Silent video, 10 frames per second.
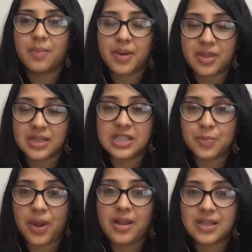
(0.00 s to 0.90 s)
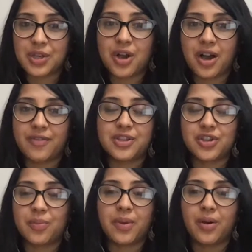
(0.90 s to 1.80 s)
but the experience that you have under
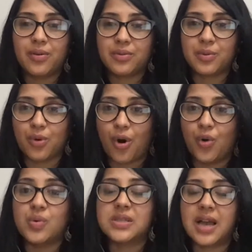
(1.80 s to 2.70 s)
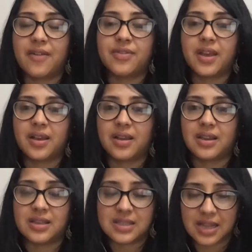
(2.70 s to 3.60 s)
your belt, you will always have that,
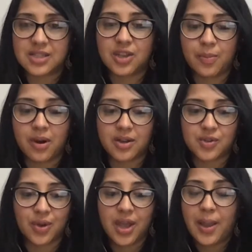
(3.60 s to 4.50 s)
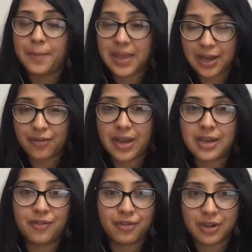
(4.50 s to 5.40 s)
and it sets you apart. So be
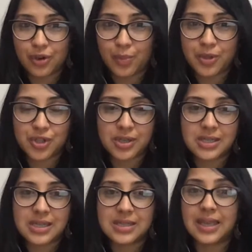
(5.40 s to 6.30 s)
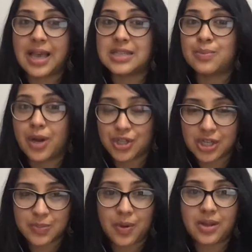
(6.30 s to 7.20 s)
creative, create opportunities, get as much
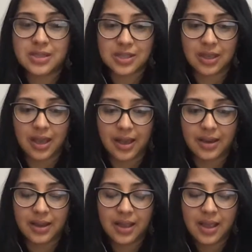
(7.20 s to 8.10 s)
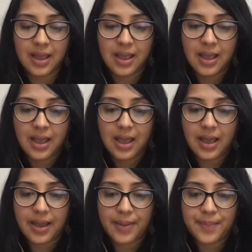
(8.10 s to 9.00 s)
experience as you can.
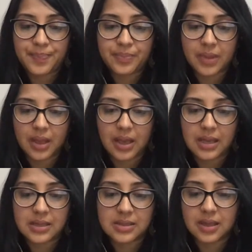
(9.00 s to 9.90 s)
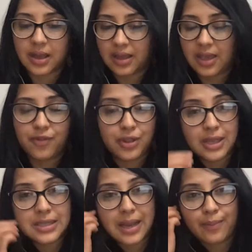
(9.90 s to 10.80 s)
And I gave you the
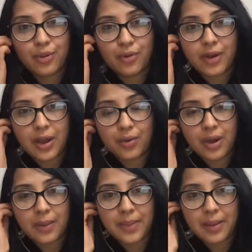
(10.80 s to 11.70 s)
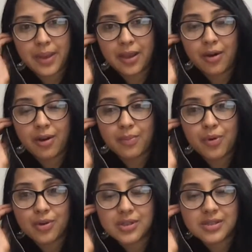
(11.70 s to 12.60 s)
example of how I met my current
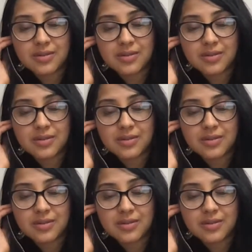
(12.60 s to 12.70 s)
boss.